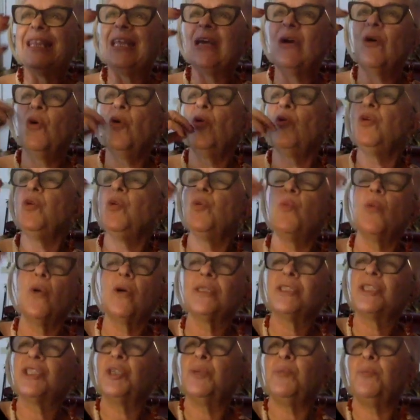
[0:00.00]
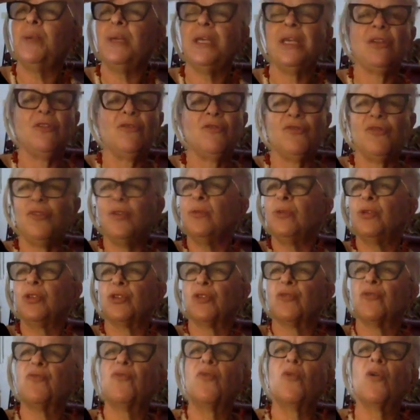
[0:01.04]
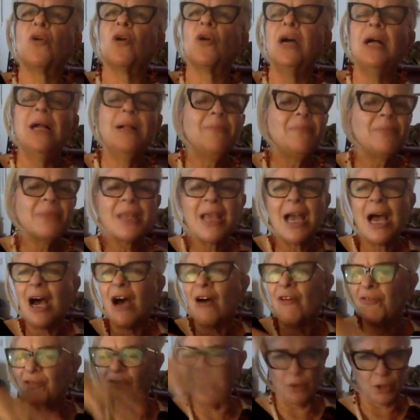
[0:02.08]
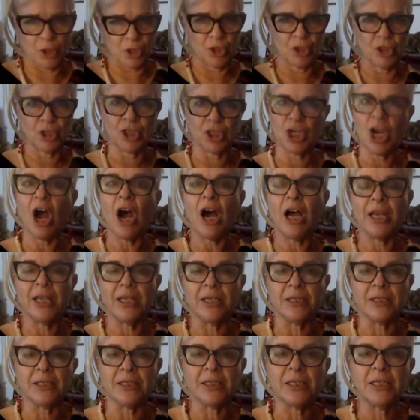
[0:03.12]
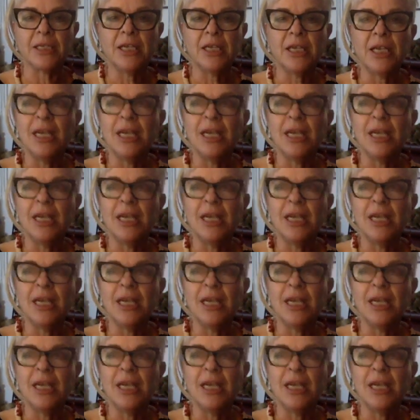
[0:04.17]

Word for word: Who you want to be in future for a future child,